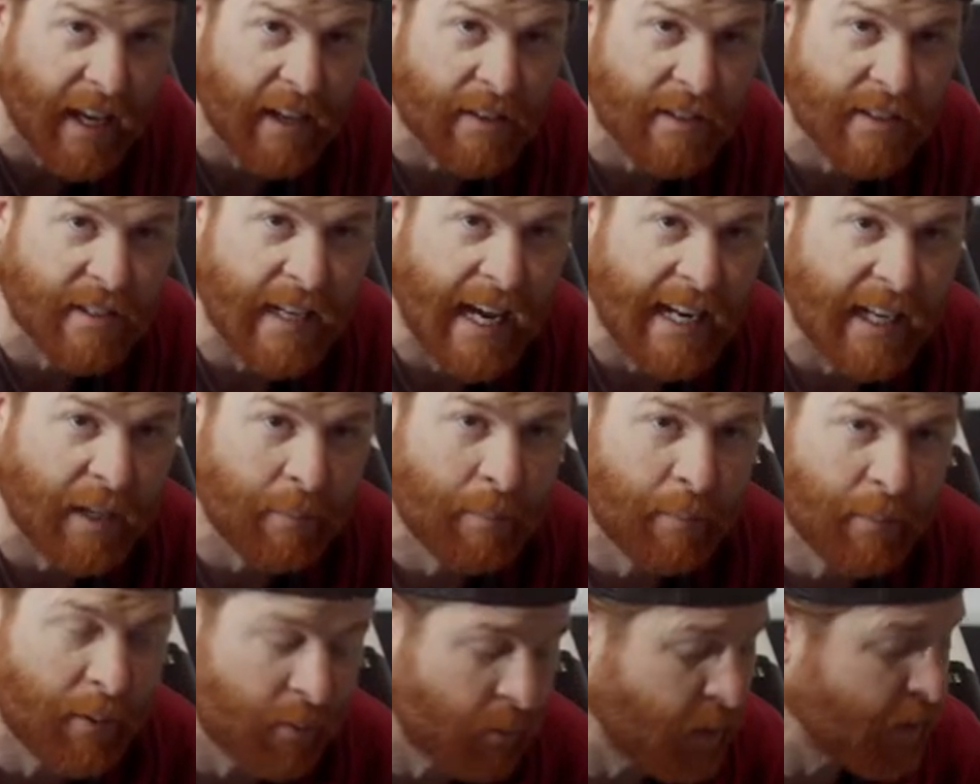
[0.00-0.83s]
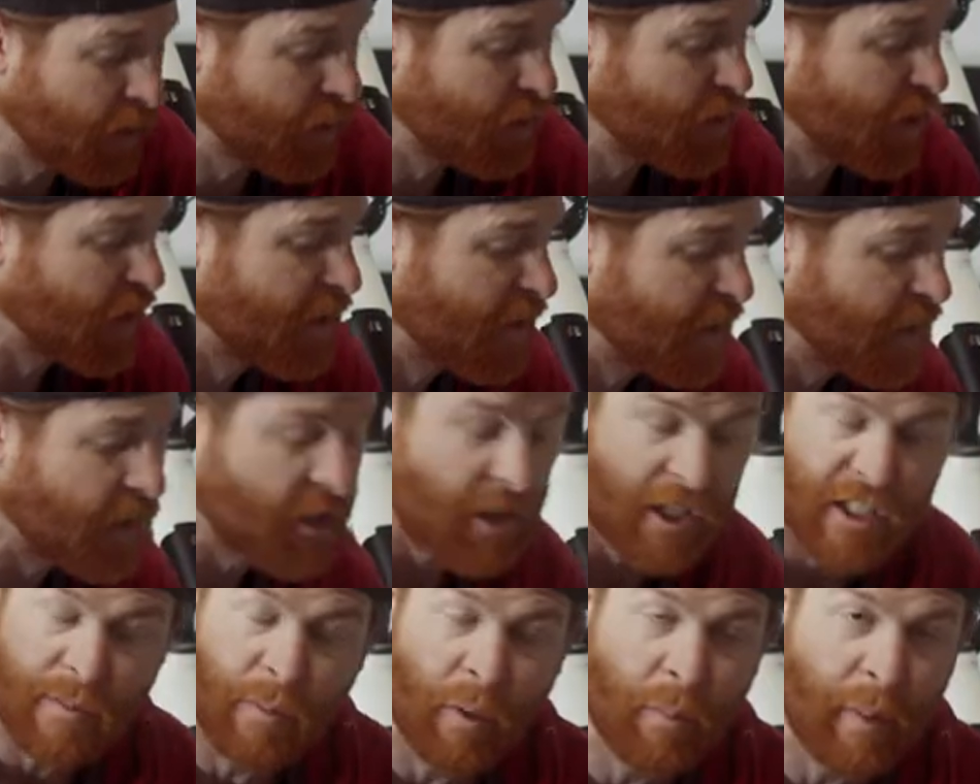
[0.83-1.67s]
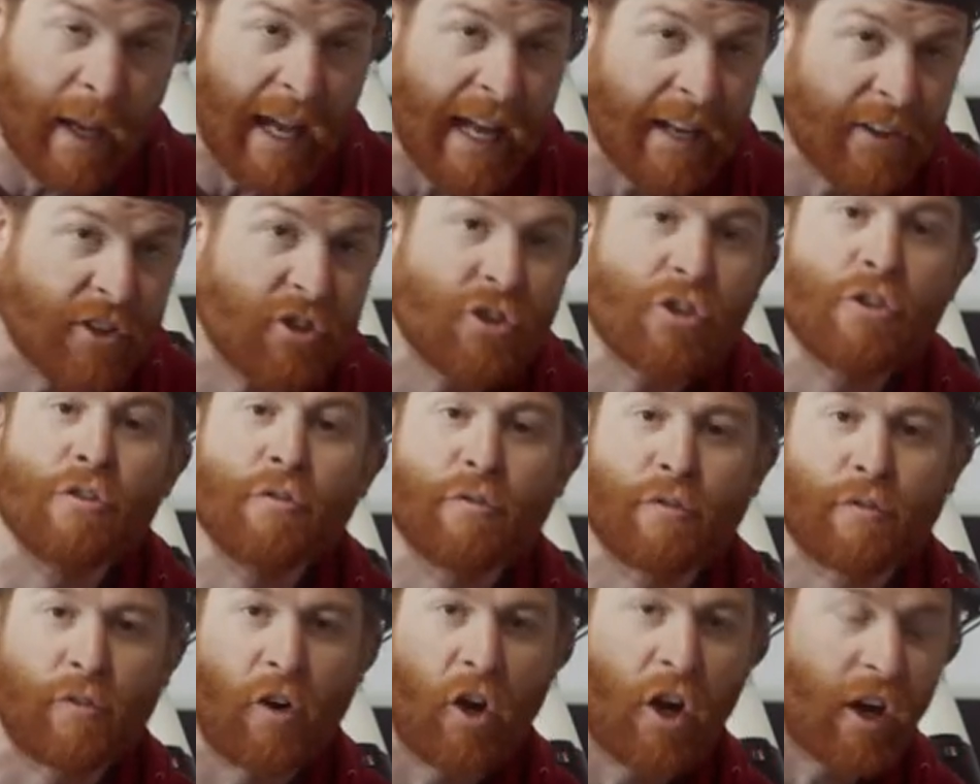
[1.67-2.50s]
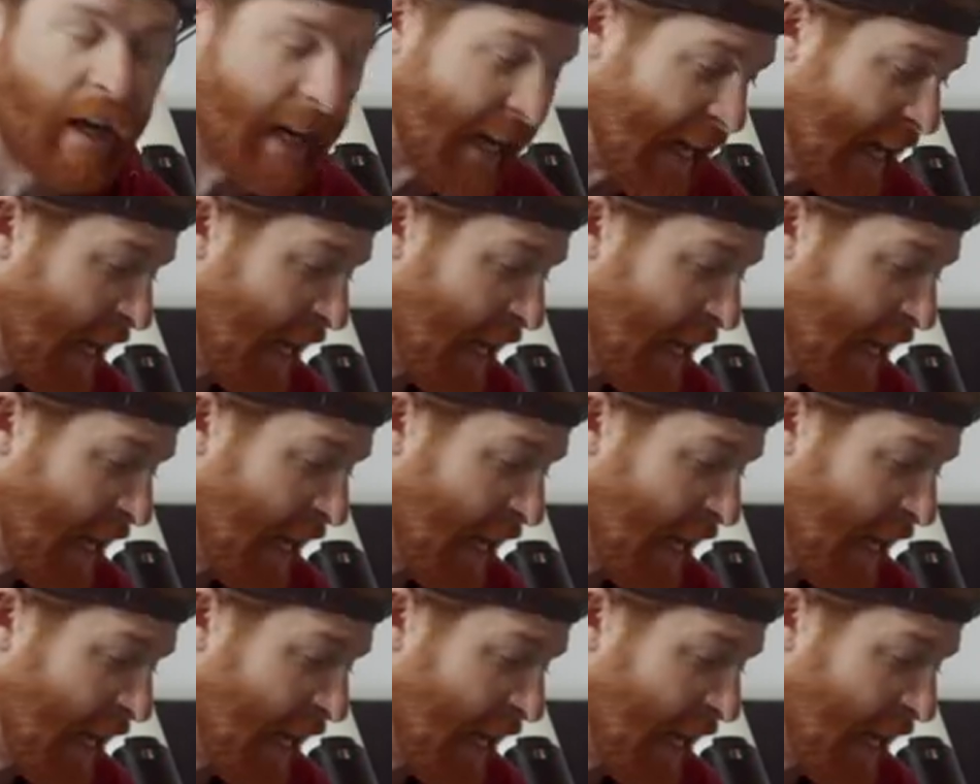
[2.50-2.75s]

that static, we adjusted the adjustable pad too far